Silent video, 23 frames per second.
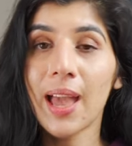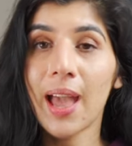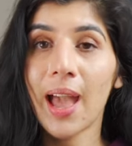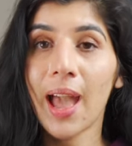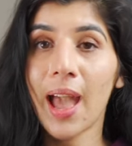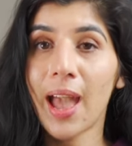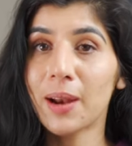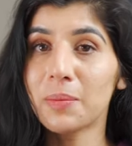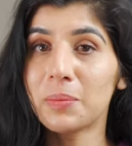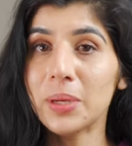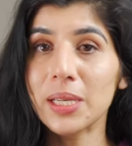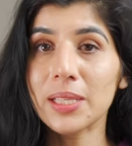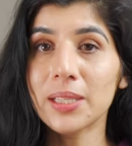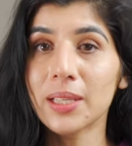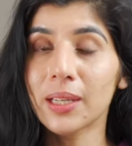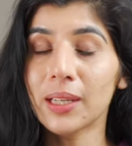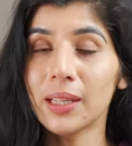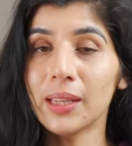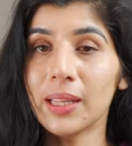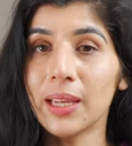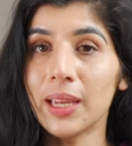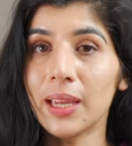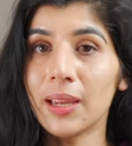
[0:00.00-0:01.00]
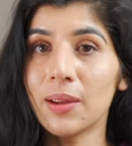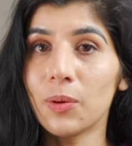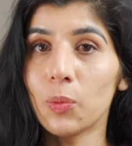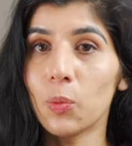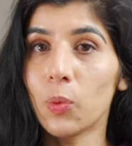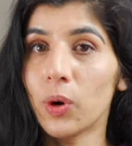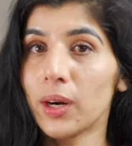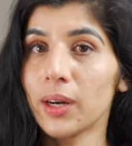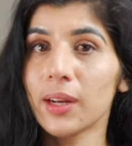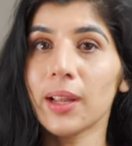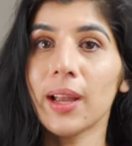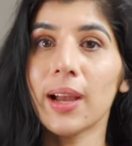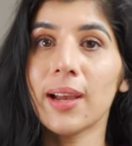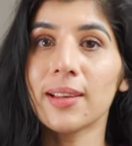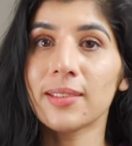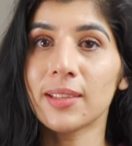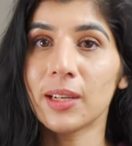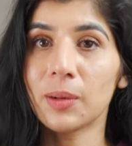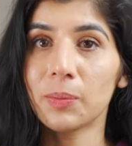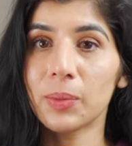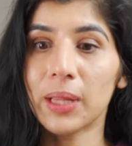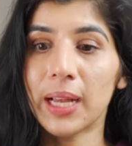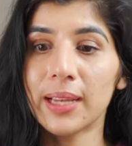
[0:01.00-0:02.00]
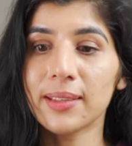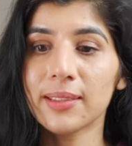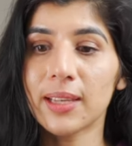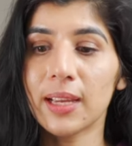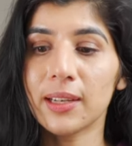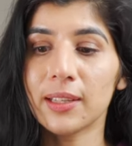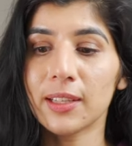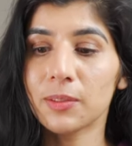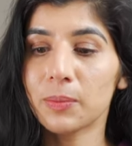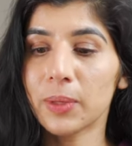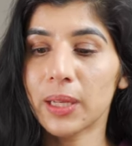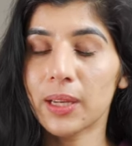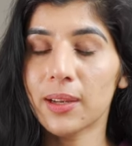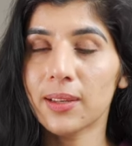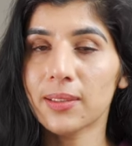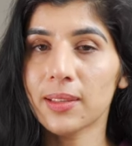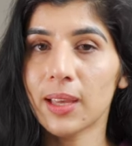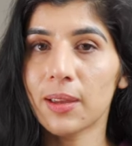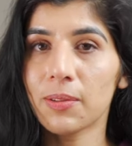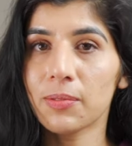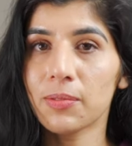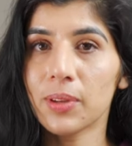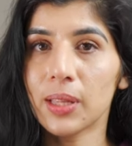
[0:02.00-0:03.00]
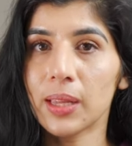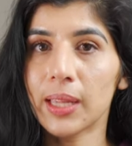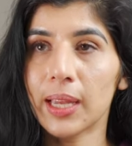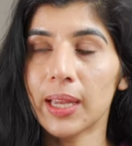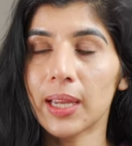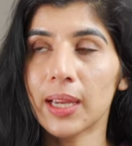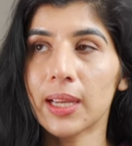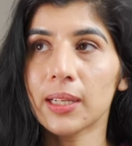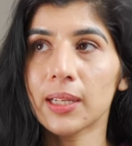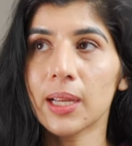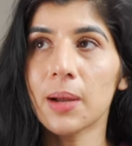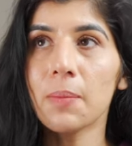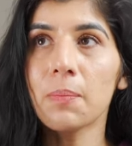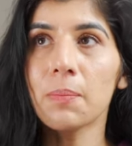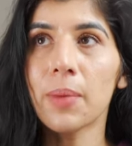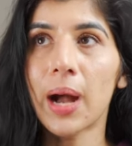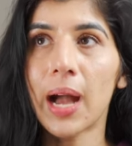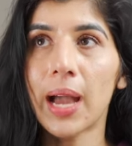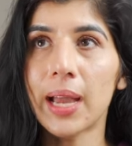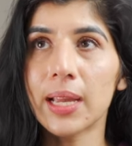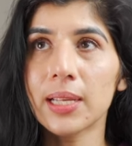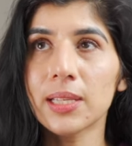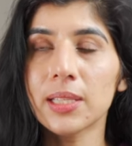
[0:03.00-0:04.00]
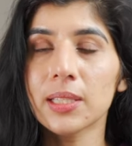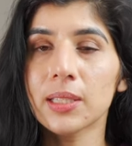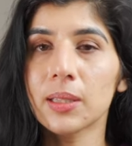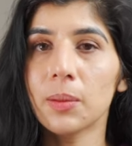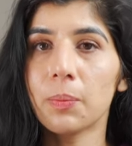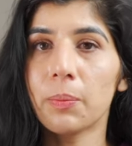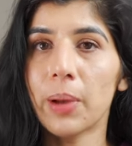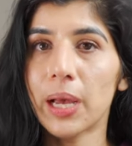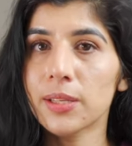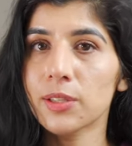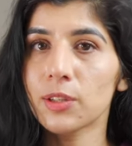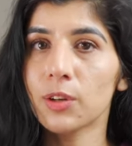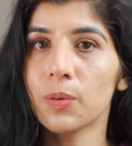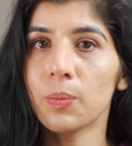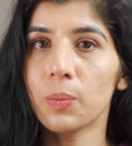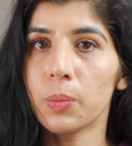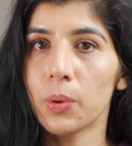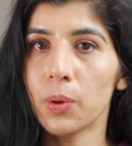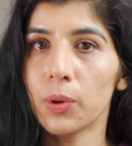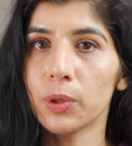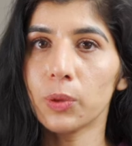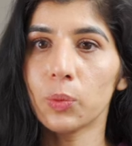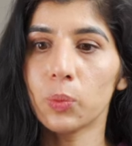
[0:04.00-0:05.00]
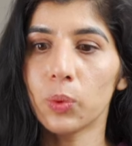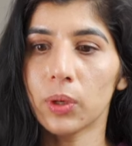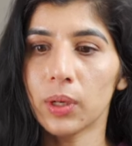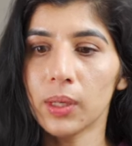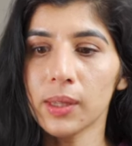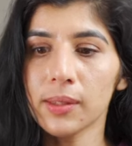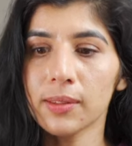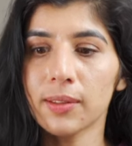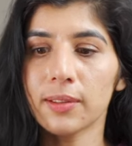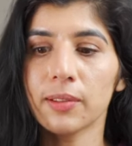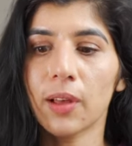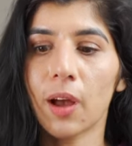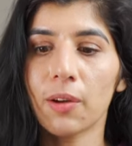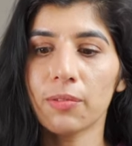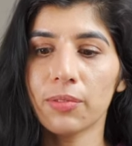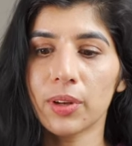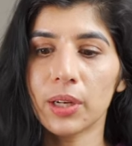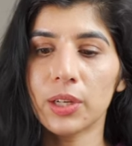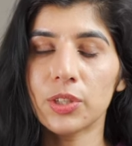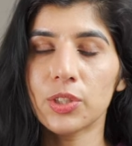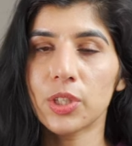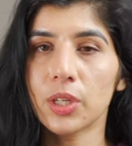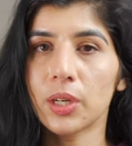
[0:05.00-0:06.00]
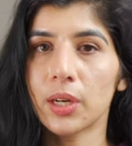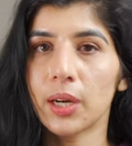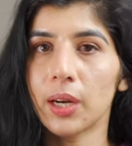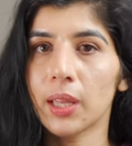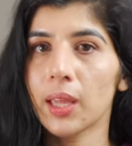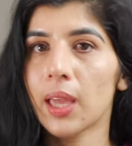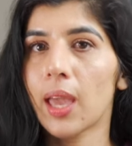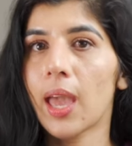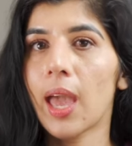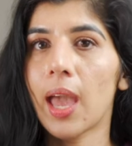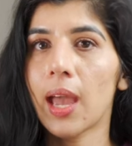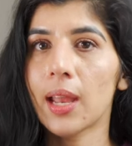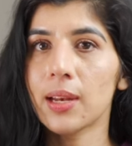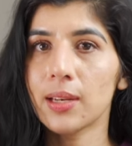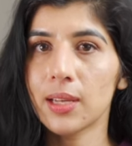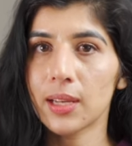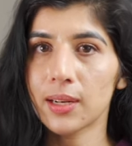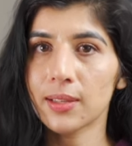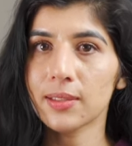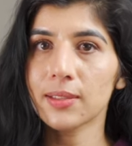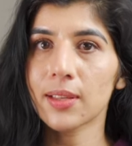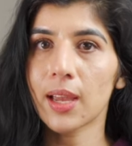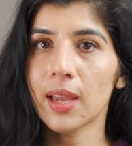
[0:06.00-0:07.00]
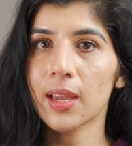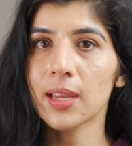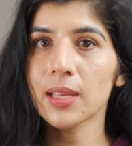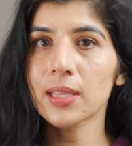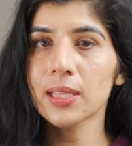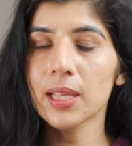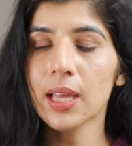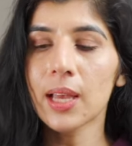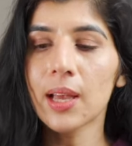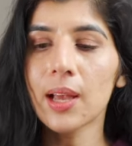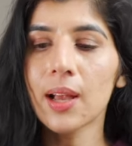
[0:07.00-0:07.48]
and basically work as an applied scientist, because I feel like it combines the best of both worlds, the software engineering and data science.